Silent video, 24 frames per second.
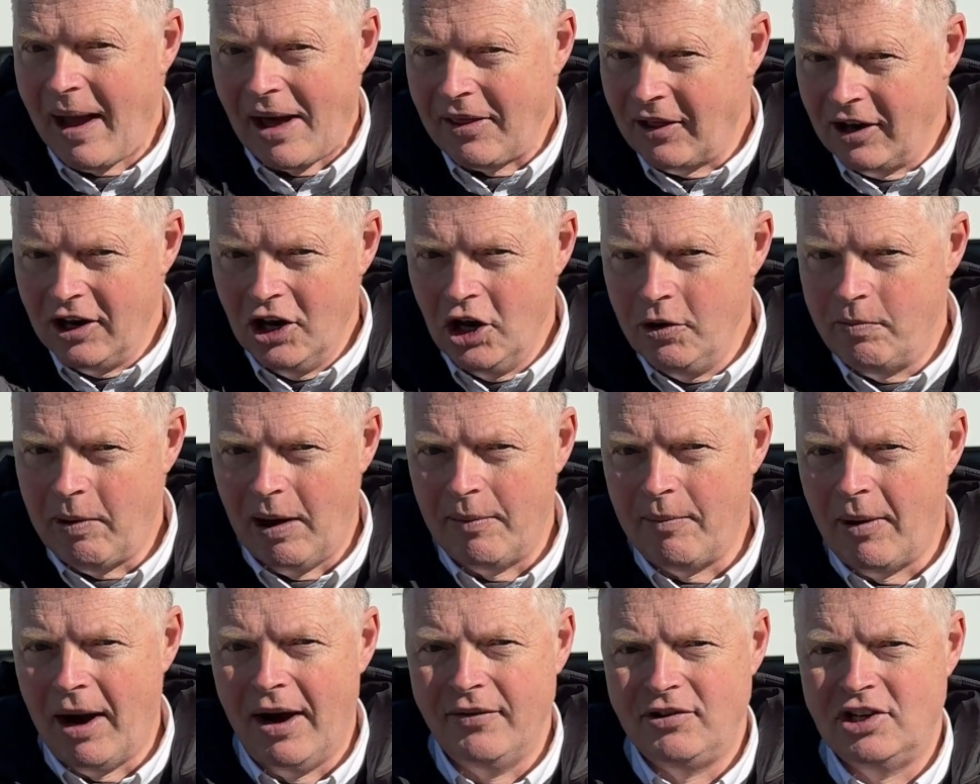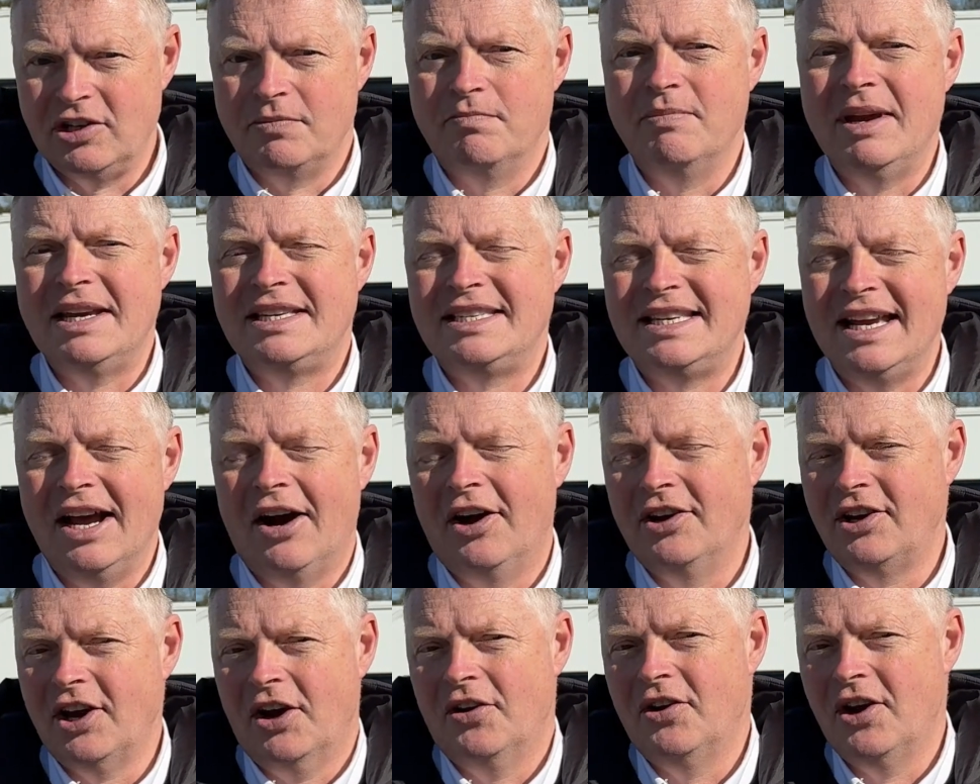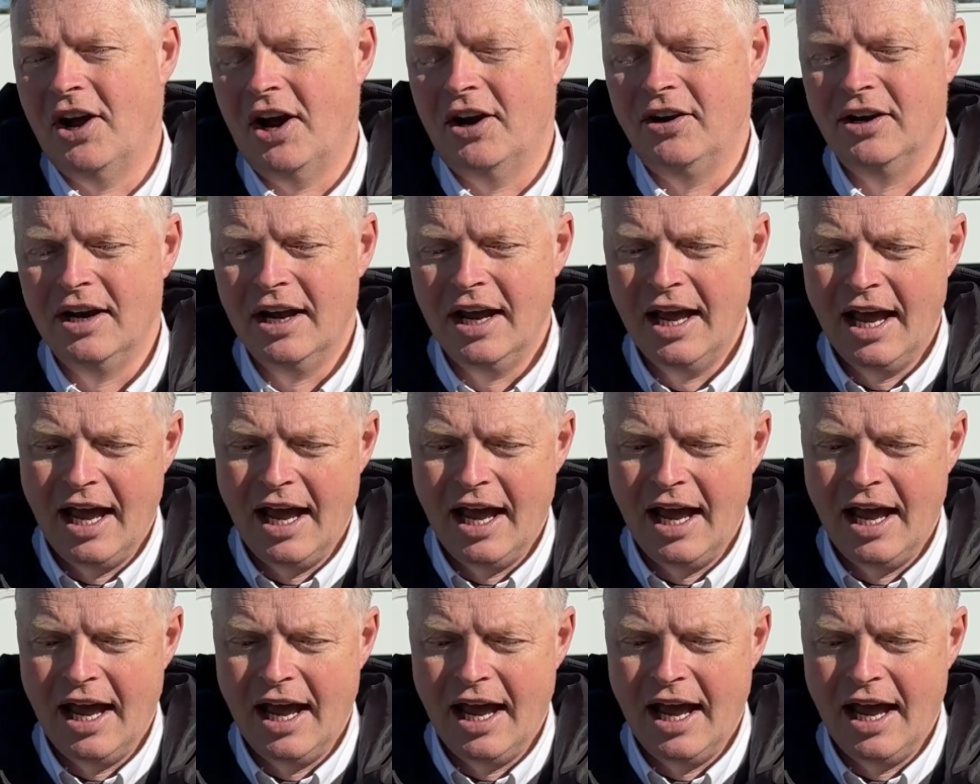out the loop. I might have just missed it. I don't know.